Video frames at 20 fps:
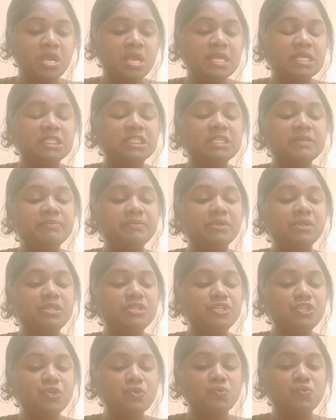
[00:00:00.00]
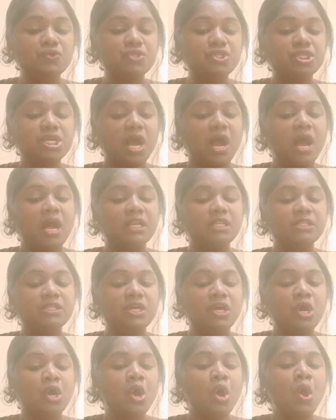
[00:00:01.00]
Symbols used are
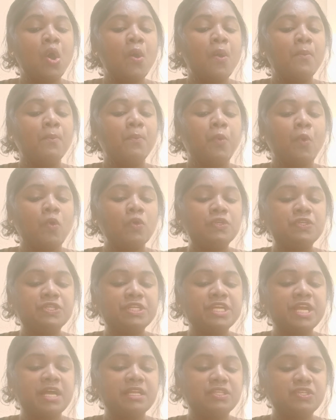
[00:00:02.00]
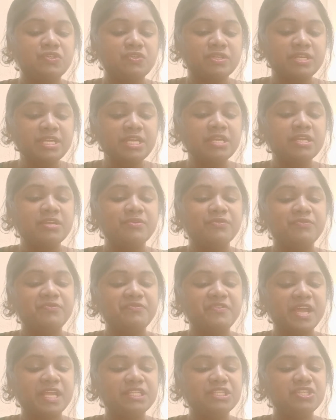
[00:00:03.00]
the portria tree,
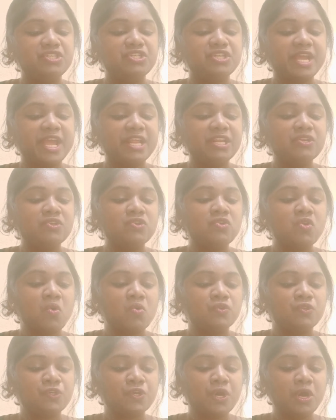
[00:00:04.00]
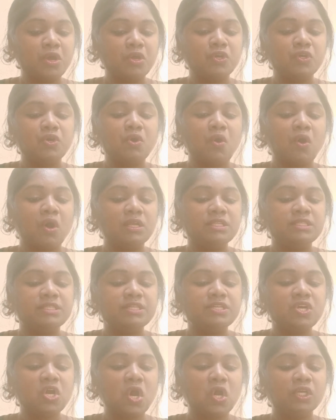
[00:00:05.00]
fenced enclosure, gods
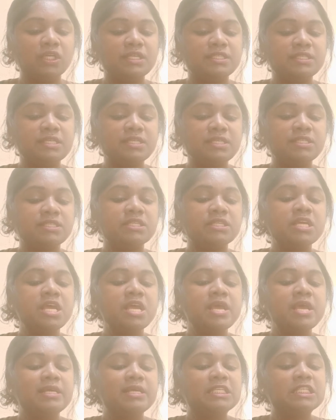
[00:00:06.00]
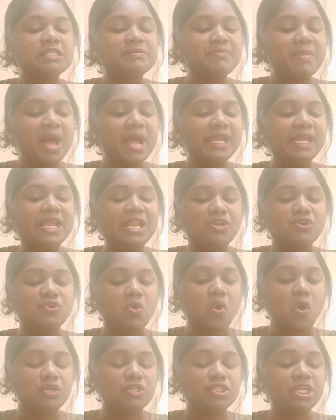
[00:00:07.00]
and goddesses, smile,
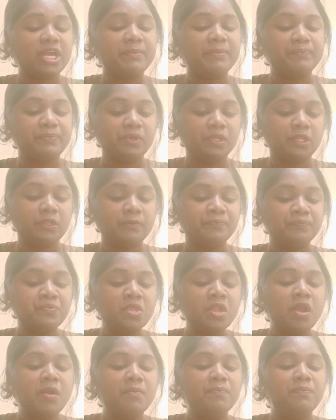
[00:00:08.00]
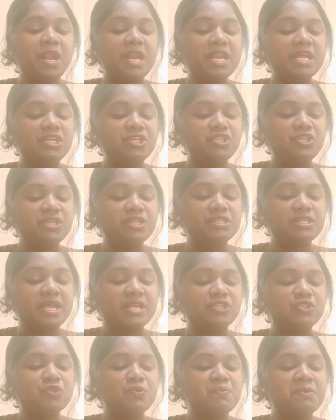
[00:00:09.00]
rock temple. Predictions
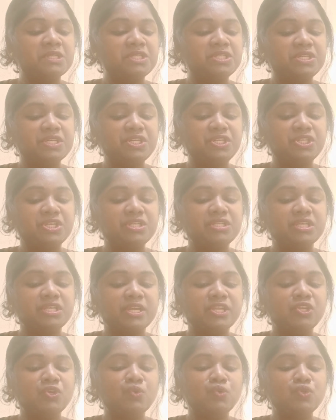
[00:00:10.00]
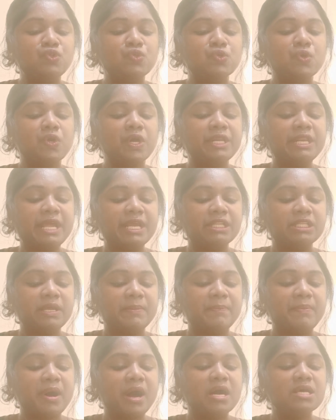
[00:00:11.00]
and superstitions are used to connect the
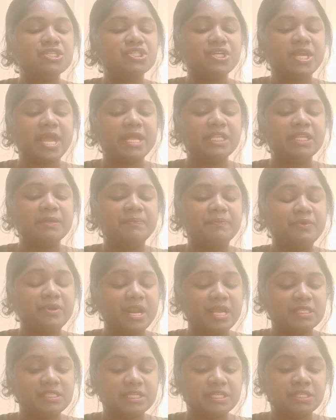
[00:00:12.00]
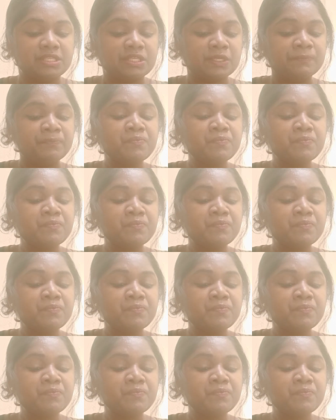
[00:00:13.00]
past and the present.